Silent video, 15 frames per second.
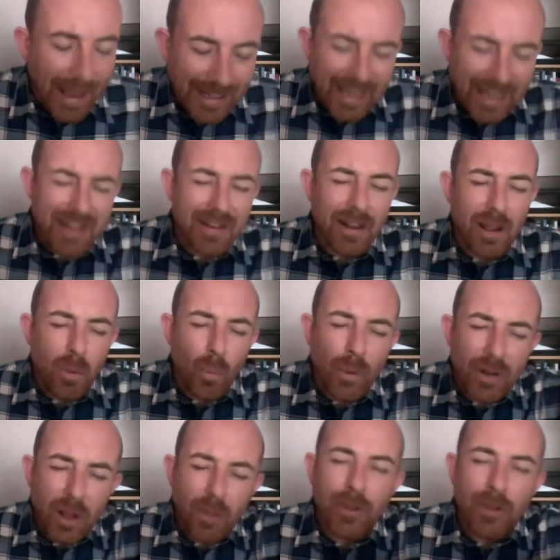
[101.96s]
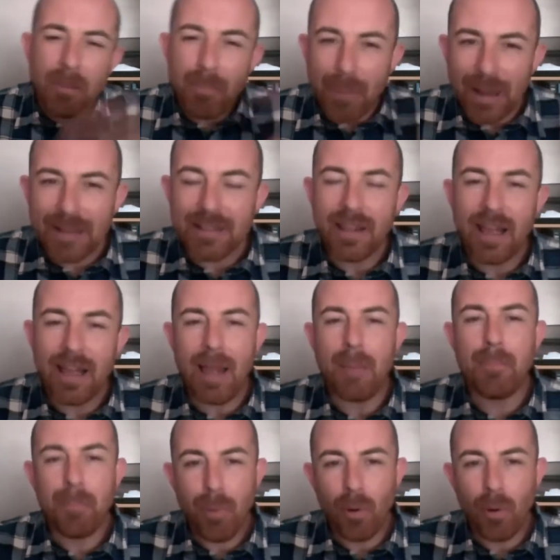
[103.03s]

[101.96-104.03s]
Again, when I think back to that